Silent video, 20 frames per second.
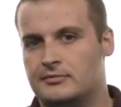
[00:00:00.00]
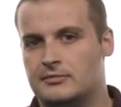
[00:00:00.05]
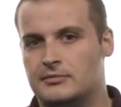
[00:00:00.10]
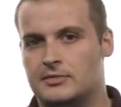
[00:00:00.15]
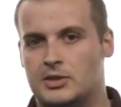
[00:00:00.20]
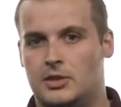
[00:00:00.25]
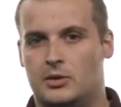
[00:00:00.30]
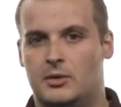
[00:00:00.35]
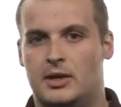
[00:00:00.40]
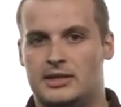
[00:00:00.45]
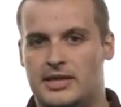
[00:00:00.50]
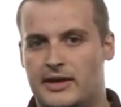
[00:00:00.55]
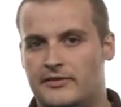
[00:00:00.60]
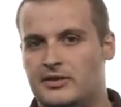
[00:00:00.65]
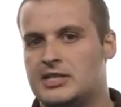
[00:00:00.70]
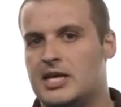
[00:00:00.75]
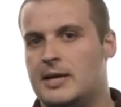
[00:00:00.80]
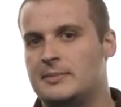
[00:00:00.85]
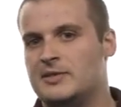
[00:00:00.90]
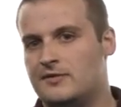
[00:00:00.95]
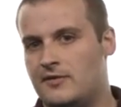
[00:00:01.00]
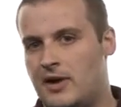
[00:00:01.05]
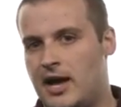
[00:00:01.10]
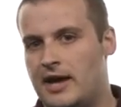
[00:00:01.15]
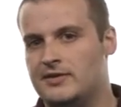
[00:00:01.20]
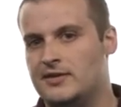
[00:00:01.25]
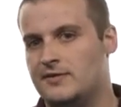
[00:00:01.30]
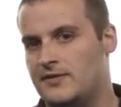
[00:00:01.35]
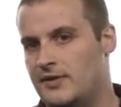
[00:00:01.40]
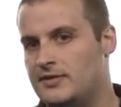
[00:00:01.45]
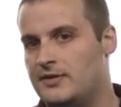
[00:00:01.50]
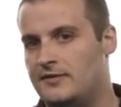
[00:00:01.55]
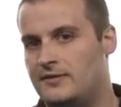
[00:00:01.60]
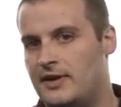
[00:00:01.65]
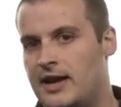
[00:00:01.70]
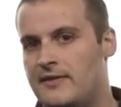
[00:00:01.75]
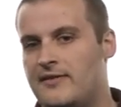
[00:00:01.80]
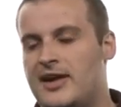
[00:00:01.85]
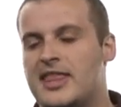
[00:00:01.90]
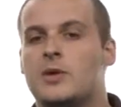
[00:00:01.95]
So 11 times 5 is
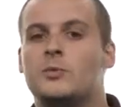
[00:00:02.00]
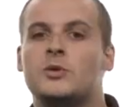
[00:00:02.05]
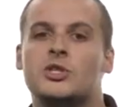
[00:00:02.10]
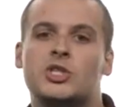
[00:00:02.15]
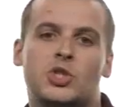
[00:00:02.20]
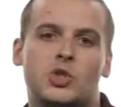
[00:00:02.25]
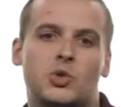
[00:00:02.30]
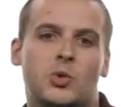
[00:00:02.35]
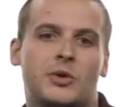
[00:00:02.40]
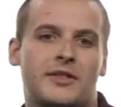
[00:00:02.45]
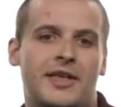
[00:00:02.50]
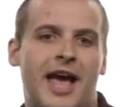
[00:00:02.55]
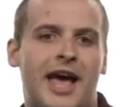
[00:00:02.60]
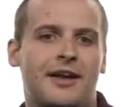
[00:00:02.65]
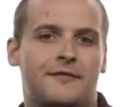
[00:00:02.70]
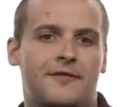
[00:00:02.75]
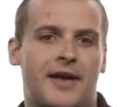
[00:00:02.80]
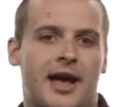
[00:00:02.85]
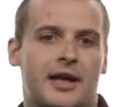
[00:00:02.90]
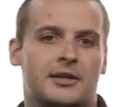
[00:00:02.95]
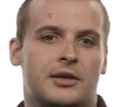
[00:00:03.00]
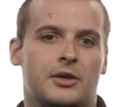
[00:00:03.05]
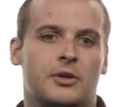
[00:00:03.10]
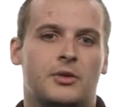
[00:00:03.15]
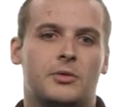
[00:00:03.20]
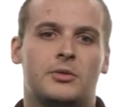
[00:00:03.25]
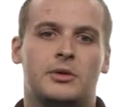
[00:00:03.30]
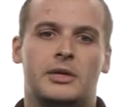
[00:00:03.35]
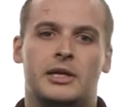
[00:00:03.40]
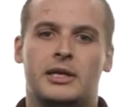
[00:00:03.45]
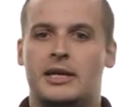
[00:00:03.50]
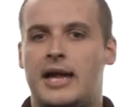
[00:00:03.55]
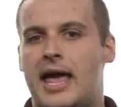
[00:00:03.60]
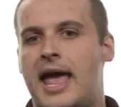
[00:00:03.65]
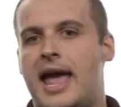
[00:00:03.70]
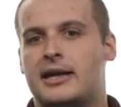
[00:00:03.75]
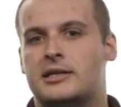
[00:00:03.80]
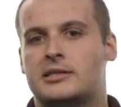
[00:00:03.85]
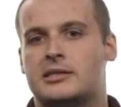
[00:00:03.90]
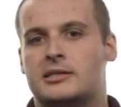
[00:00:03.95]
55. And then we store that value in
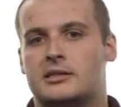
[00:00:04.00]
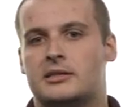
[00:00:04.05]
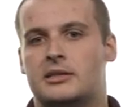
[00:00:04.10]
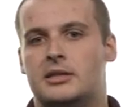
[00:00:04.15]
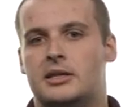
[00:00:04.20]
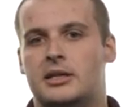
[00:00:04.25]
x.